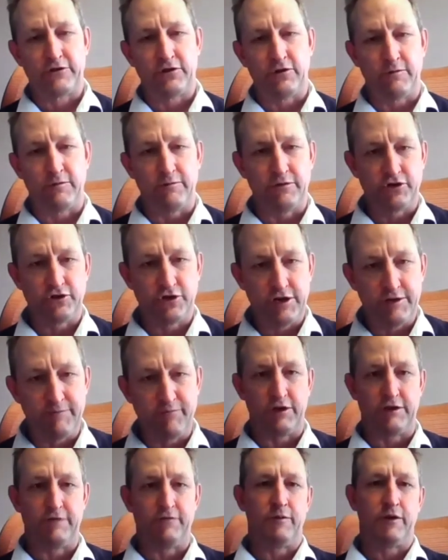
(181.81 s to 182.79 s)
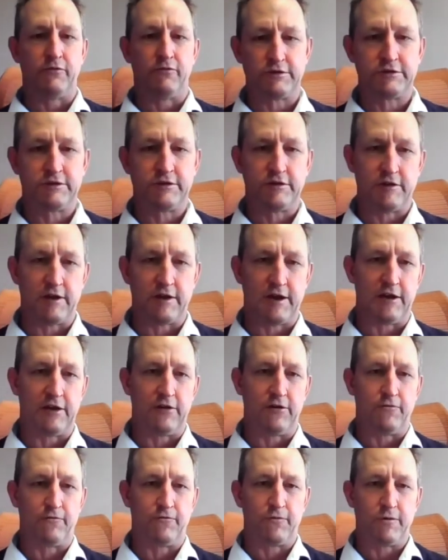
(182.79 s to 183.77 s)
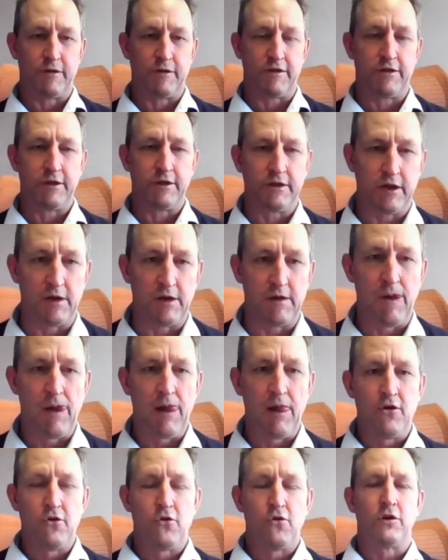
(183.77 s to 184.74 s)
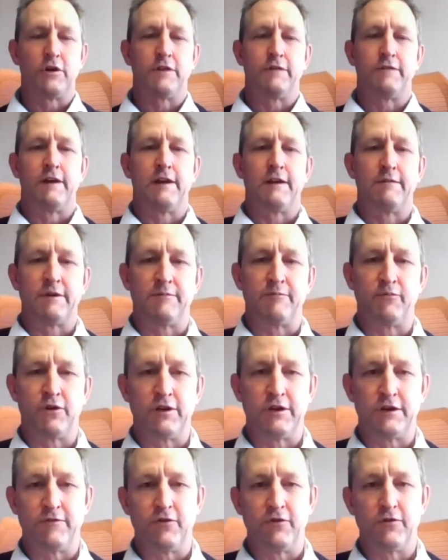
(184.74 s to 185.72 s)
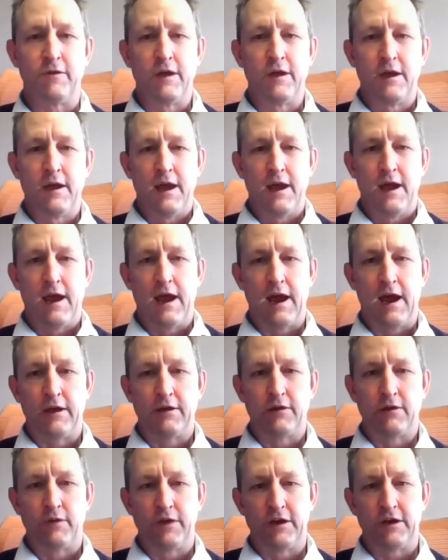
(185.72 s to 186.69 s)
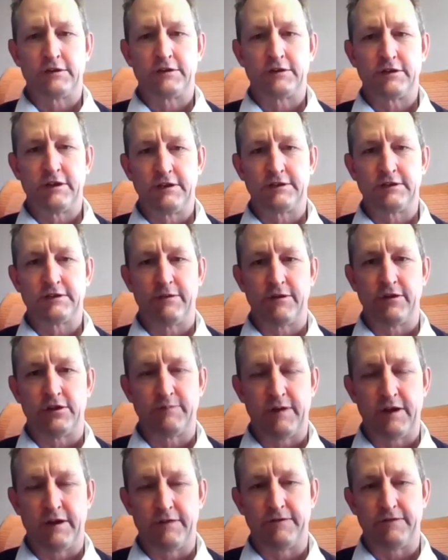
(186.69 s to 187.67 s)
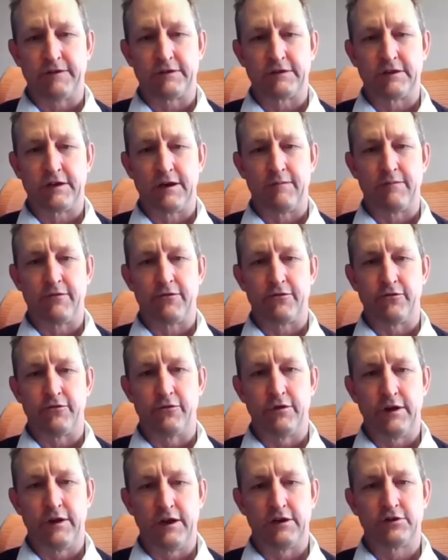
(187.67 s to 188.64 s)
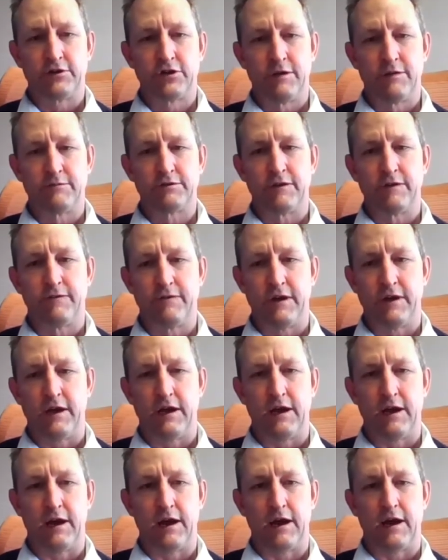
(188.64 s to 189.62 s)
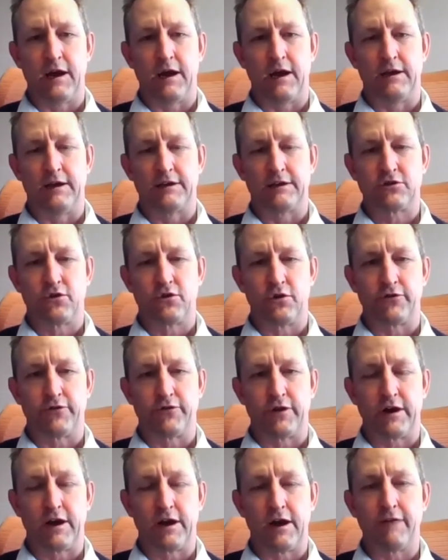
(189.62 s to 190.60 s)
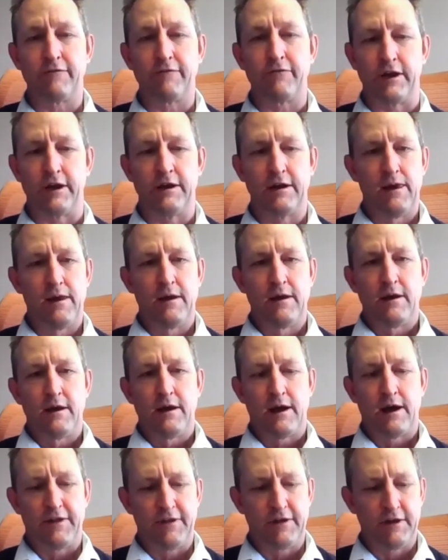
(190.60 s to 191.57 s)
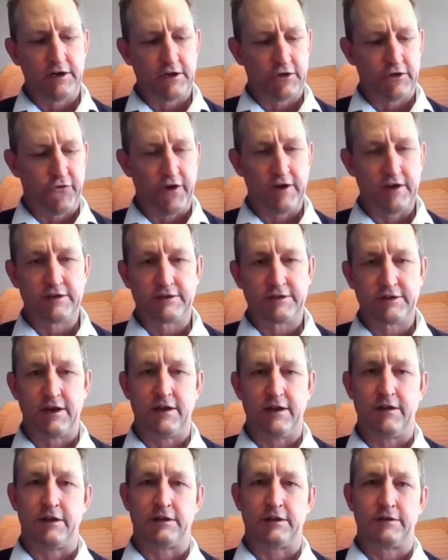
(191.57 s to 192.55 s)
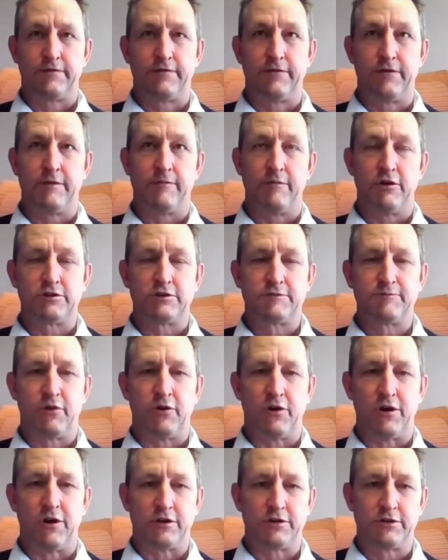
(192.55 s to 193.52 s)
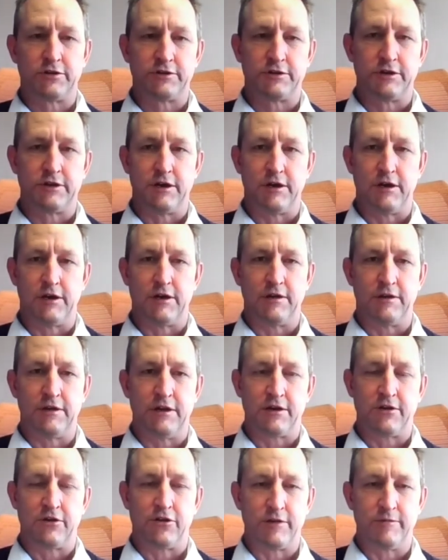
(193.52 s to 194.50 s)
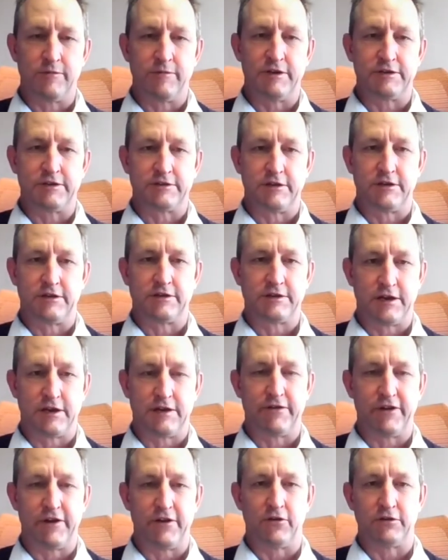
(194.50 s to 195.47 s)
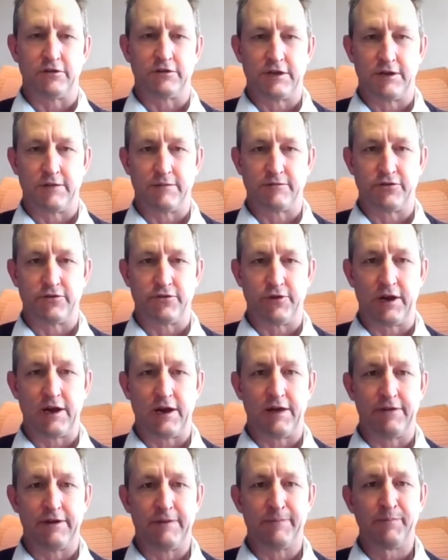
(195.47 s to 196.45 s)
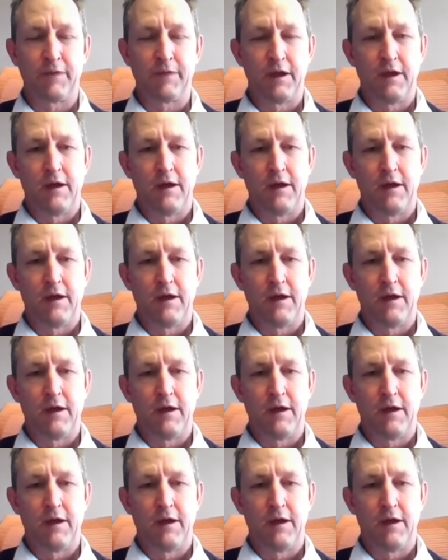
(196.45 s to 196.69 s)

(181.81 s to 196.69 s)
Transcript: or machine point of view, but it wasn't an idle from a thinking or development point of view. And we are seeing some of those benefits come through. In terms of the, let's call it recovery, I think it's fair to say that for the most part, the economy is going to take a very long time to recover